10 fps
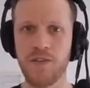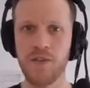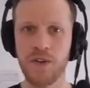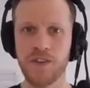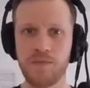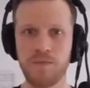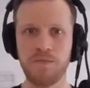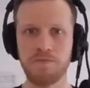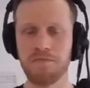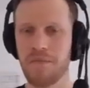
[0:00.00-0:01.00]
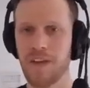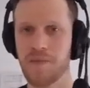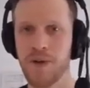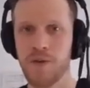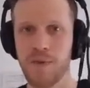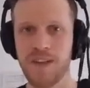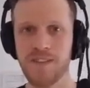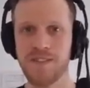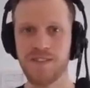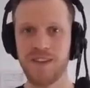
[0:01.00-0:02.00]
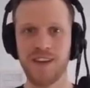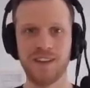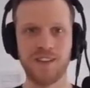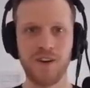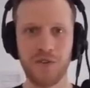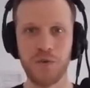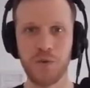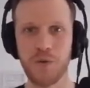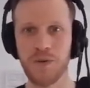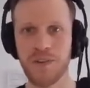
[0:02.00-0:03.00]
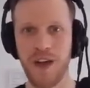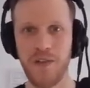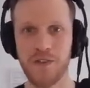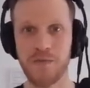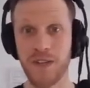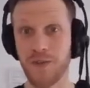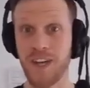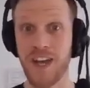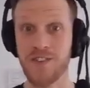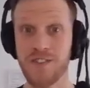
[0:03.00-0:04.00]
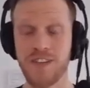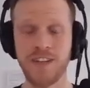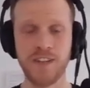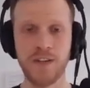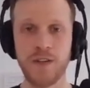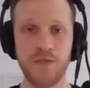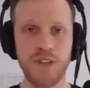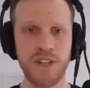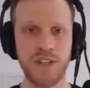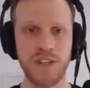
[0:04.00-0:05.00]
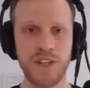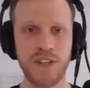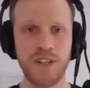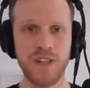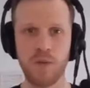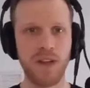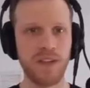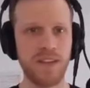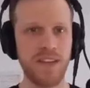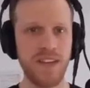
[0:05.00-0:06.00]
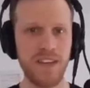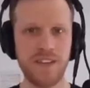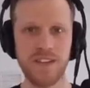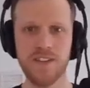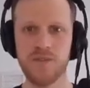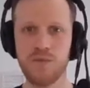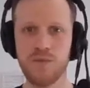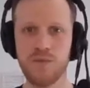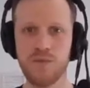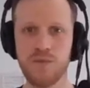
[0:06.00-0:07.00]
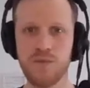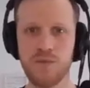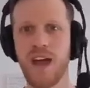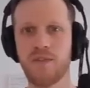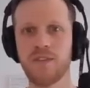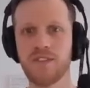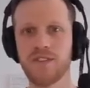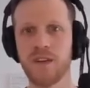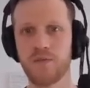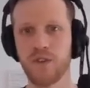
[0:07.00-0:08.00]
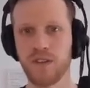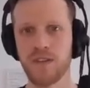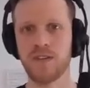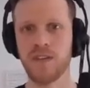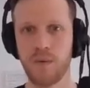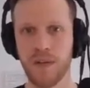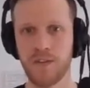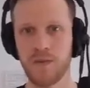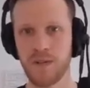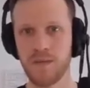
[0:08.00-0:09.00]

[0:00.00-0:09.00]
ex experiments and also other specifications that did it differently, we said, well, the easiest really is to have this separate directory.